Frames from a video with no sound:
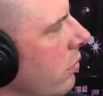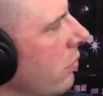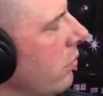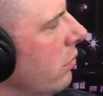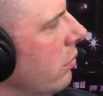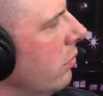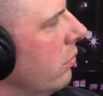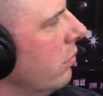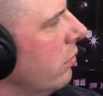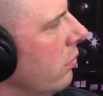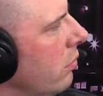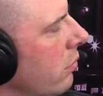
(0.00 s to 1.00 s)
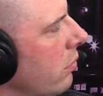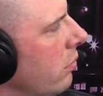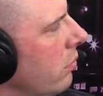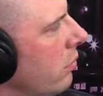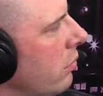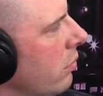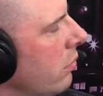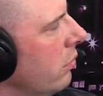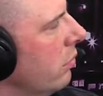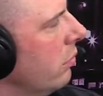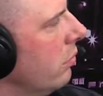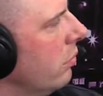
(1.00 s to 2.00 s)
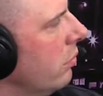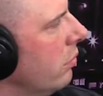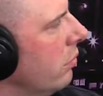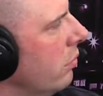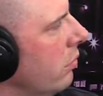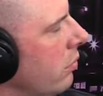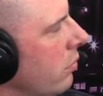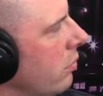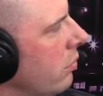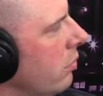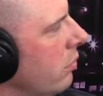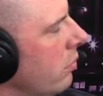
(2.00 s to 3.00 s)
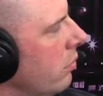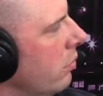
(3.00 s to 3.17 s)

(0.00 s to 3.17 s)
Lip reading: This person isn't speaking.